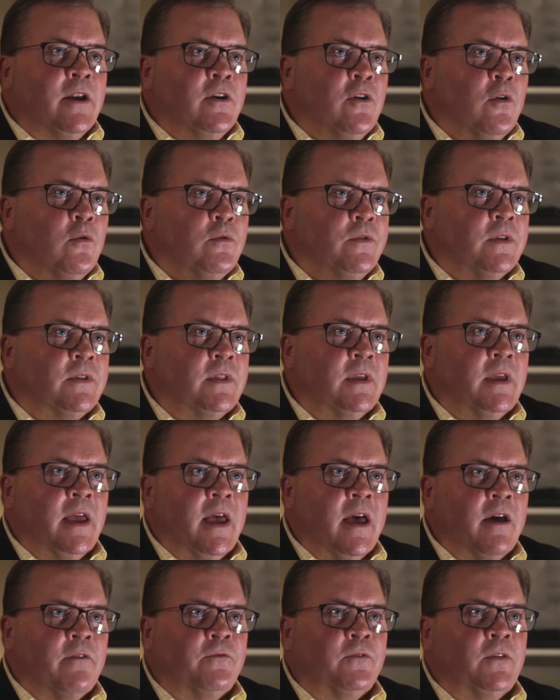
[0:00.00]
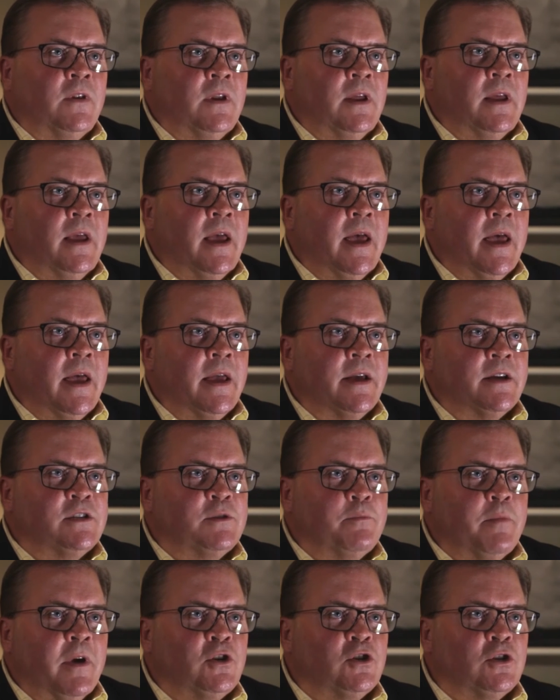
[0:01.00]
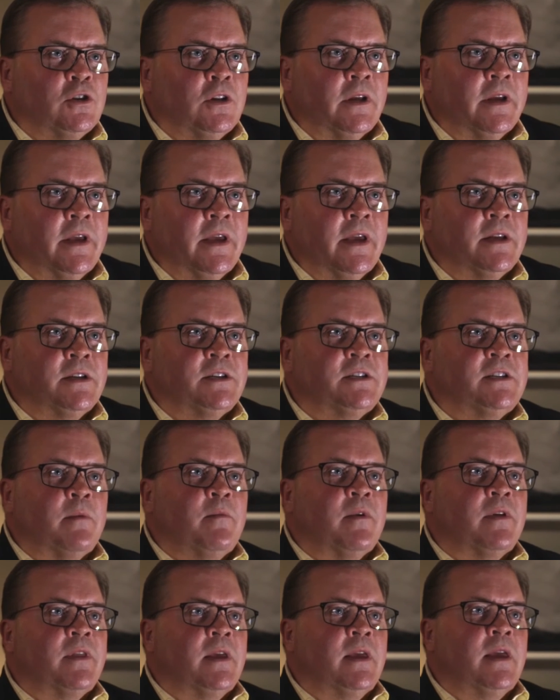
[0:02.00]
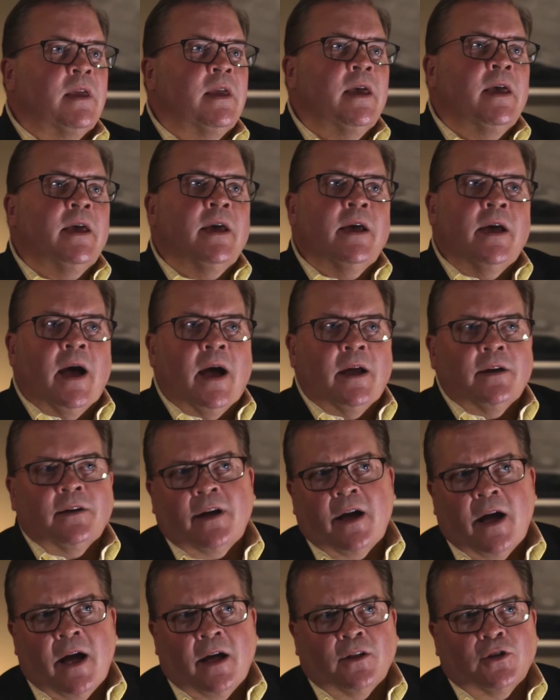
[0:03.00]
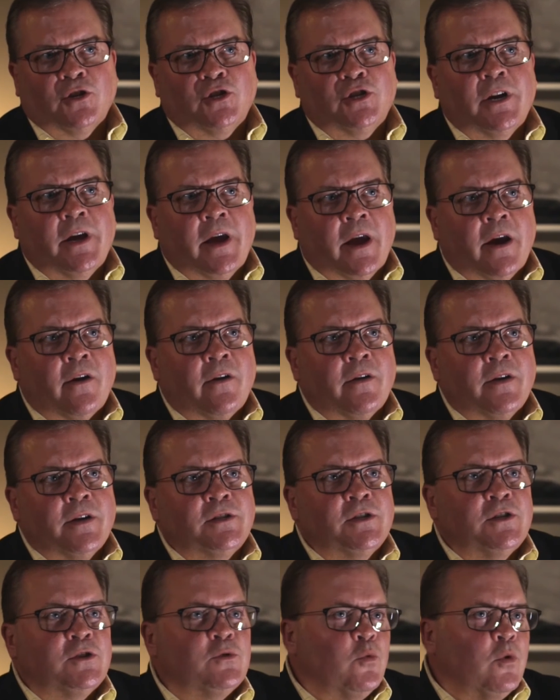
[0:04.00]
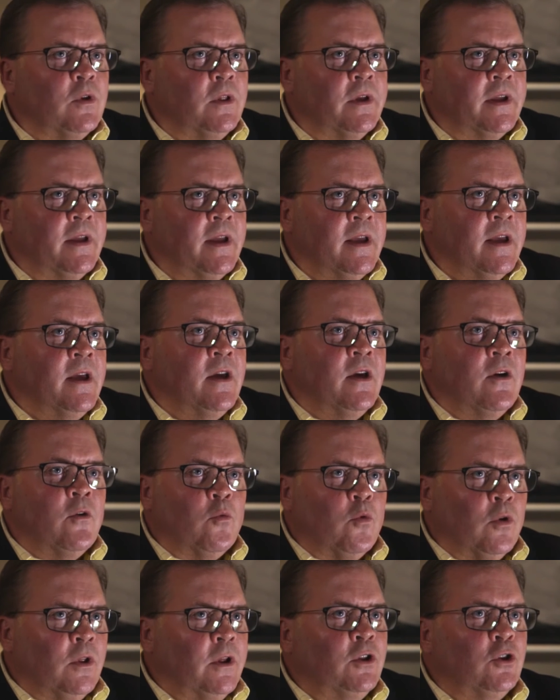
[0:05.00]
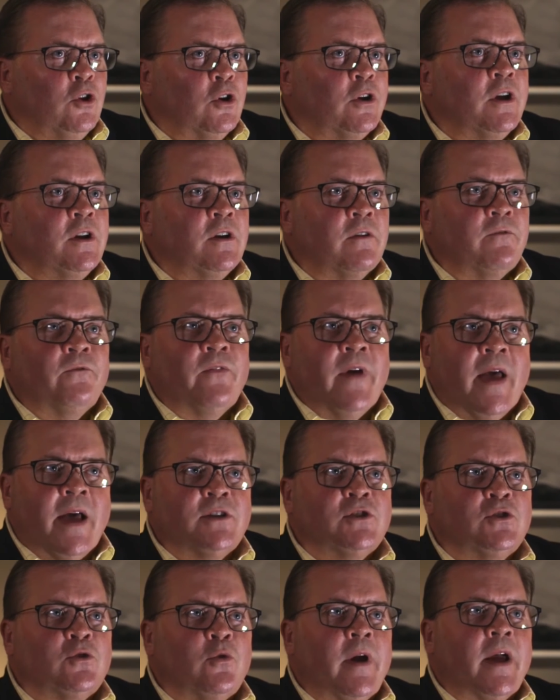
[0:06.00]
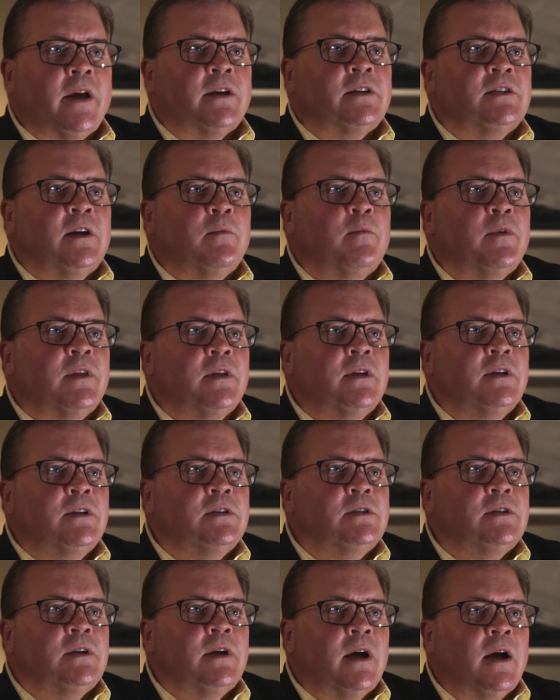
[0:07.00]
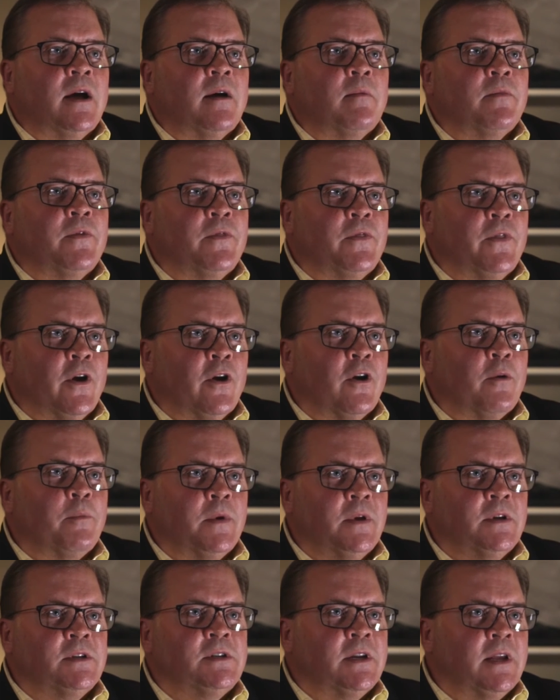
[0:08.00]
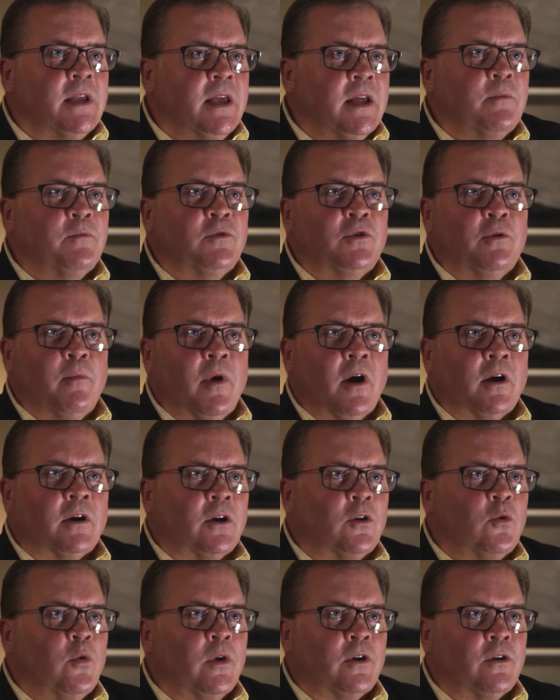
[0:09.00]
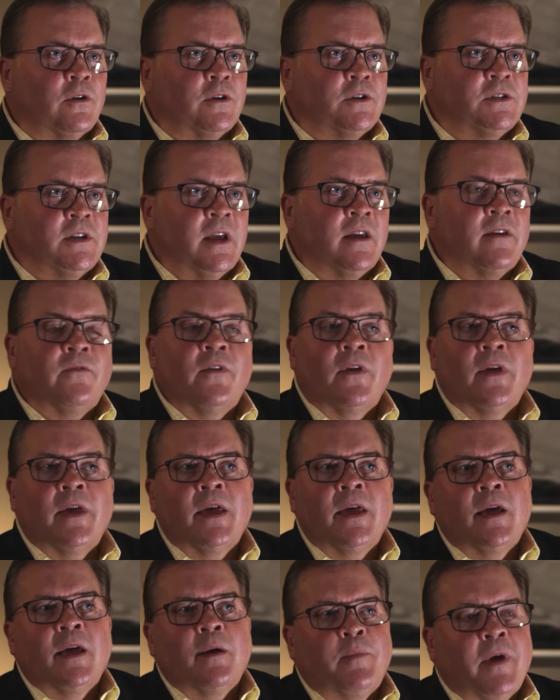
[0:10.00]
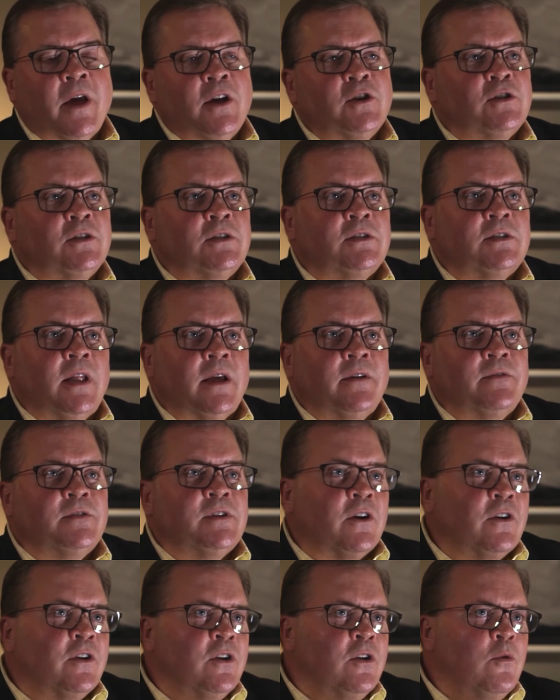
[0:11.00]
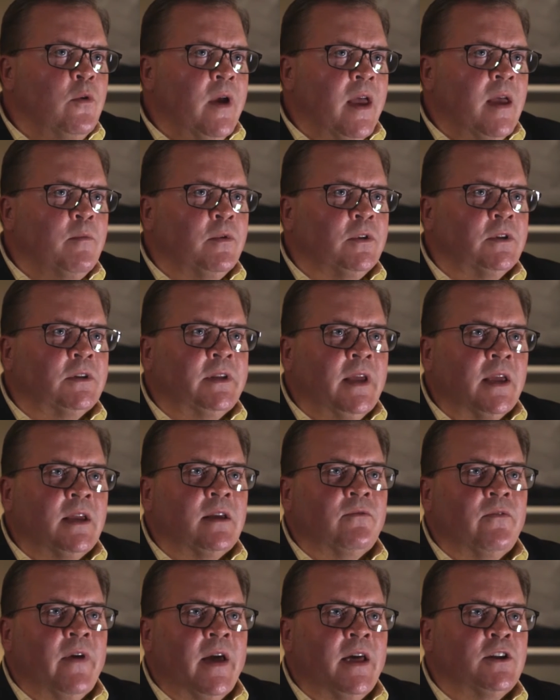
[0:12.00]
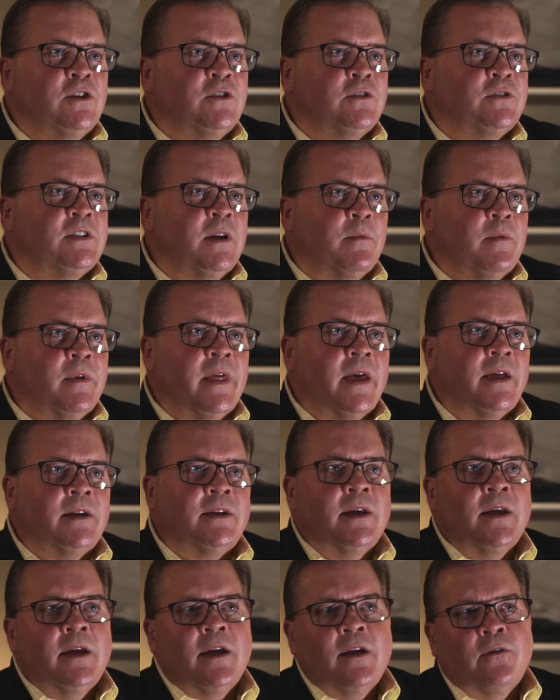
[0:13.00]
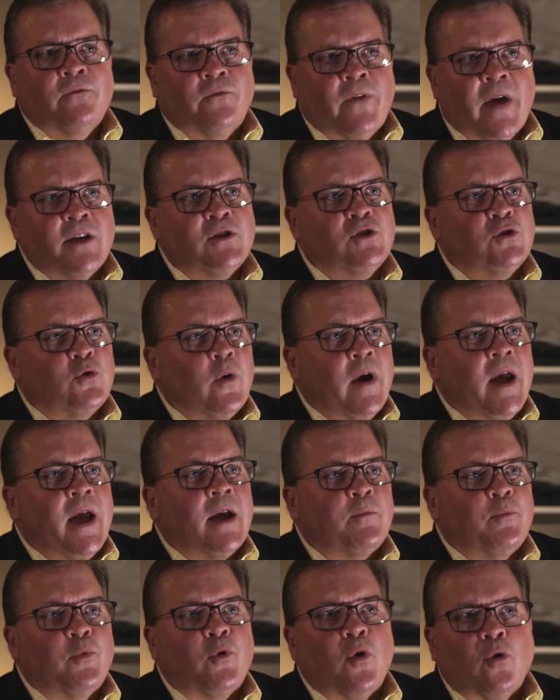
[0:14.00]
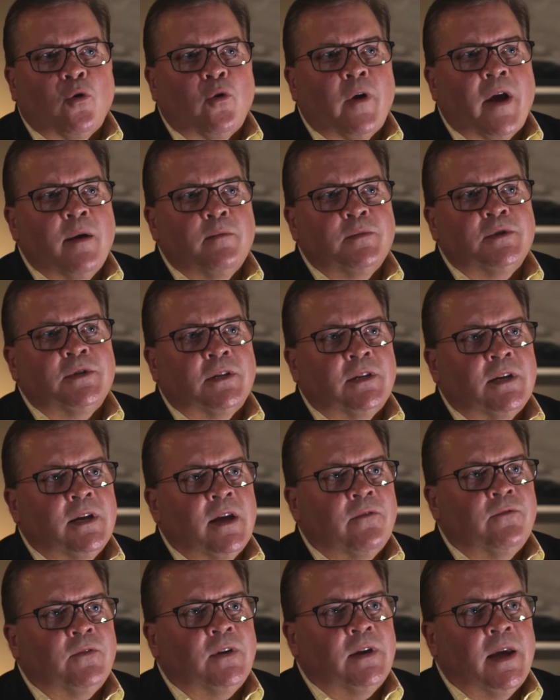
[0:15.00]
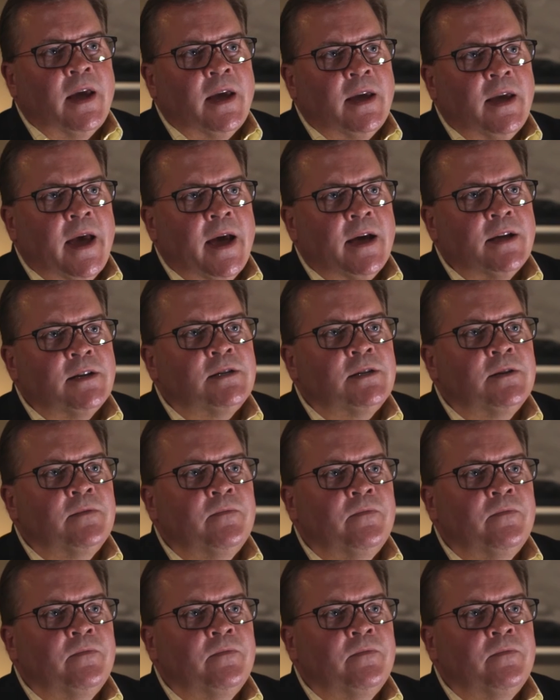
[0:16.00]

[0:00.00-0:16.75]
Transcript: know that the FDA, especially in some of the oncology areas, is really looking to fast track some of these therapies and get them to market quicker to save patients' lives. Are you able to take advantage of some of that fast track programs that the FDA has?